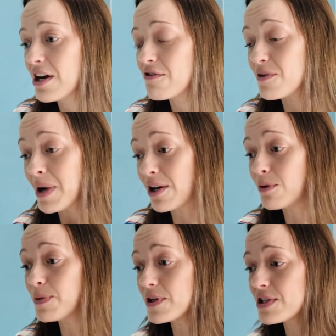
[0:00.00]
for my own
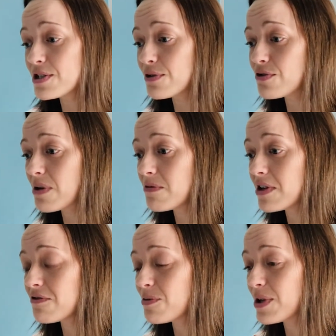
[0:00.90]
personal
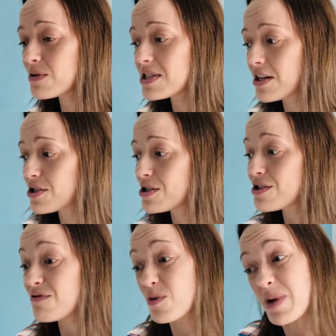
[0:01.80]
tremoring, for my own sessions
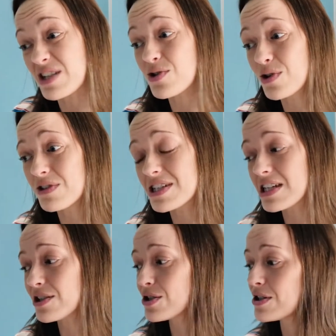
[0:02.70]
and for mentoring
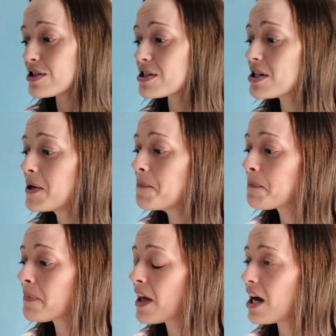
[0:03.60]
sessions.
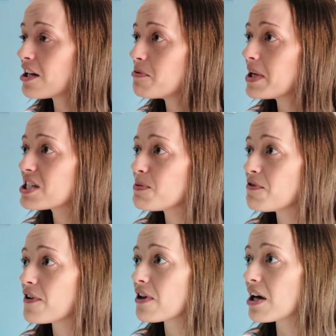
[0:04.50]
And it makes me
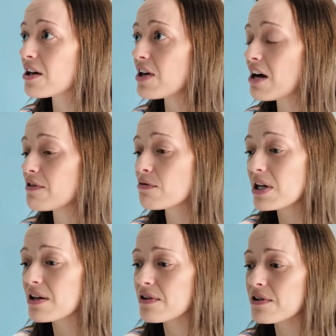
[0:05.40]
feel that I could have
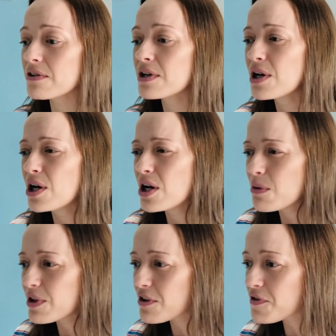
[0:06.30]

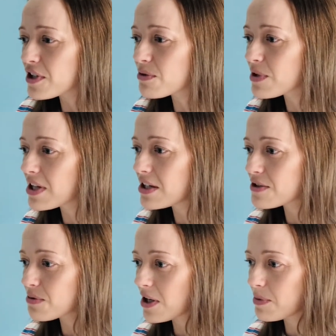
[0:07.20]
with the Freedom Within
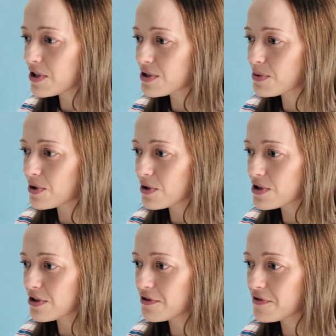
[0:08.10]
as well, because we're all
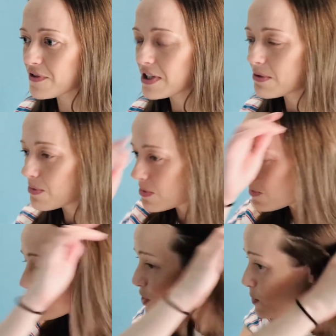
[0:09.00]
sort of
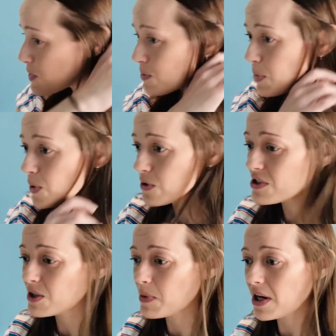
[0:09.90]
super
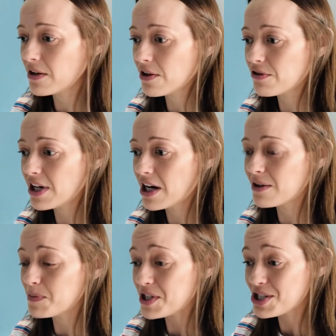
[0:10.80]
supported by Lorianne
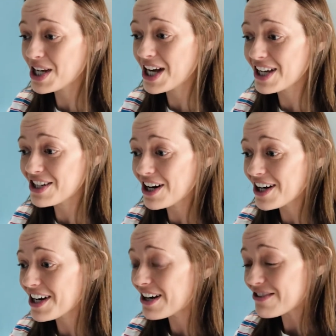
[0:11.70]
and Pichet and
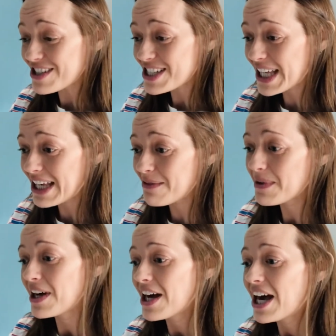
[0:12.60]
Yaya and the team.
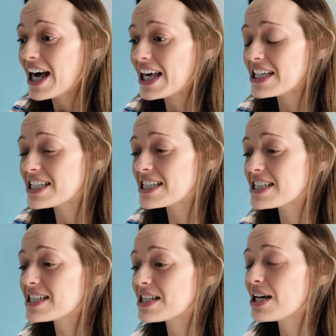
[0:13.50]

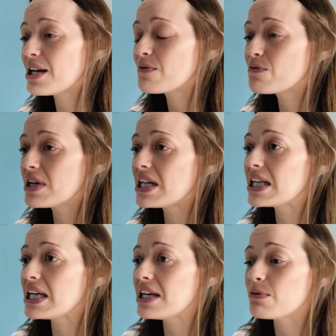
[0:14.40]
It's
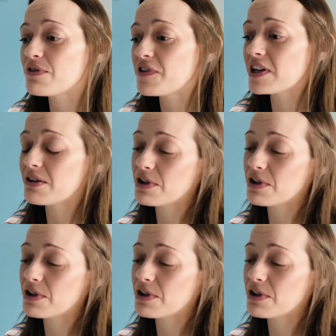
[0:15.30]
really, we feel like